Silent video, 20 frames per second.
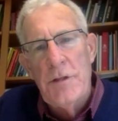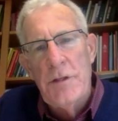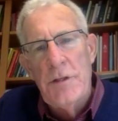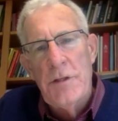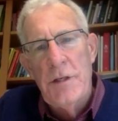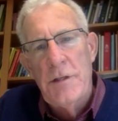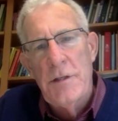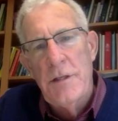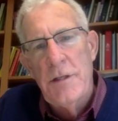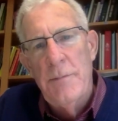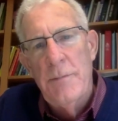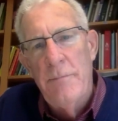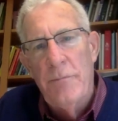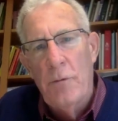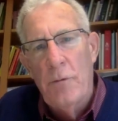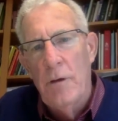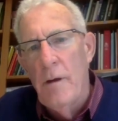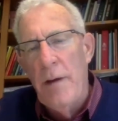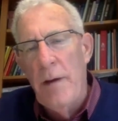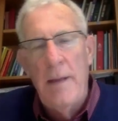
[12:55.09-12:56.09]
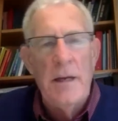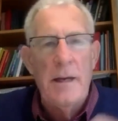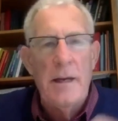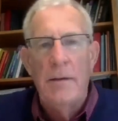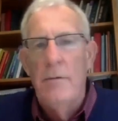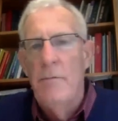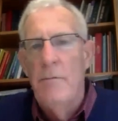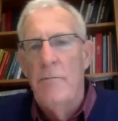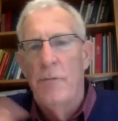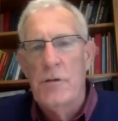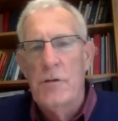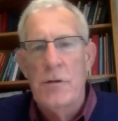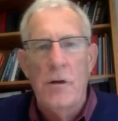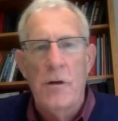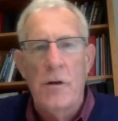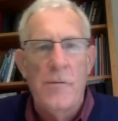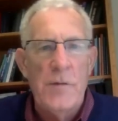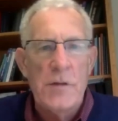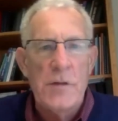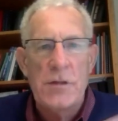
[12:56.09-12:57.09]
system for a payment
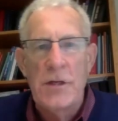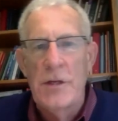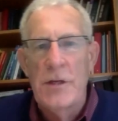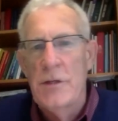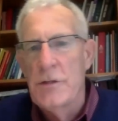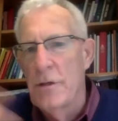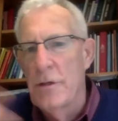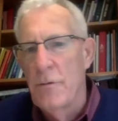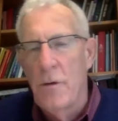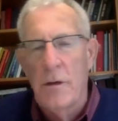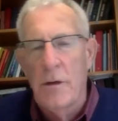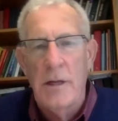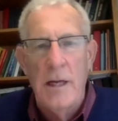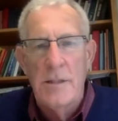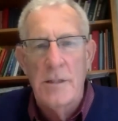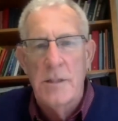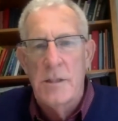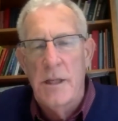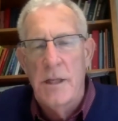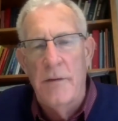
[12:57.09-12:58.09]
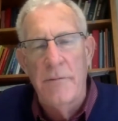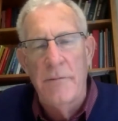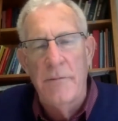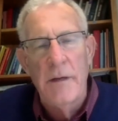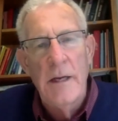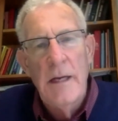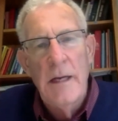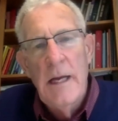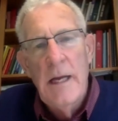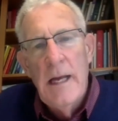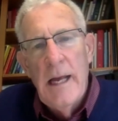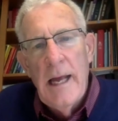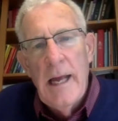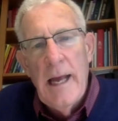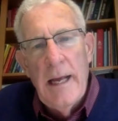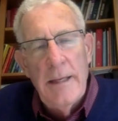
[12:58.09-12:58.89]
and for services and all kinds of stuff.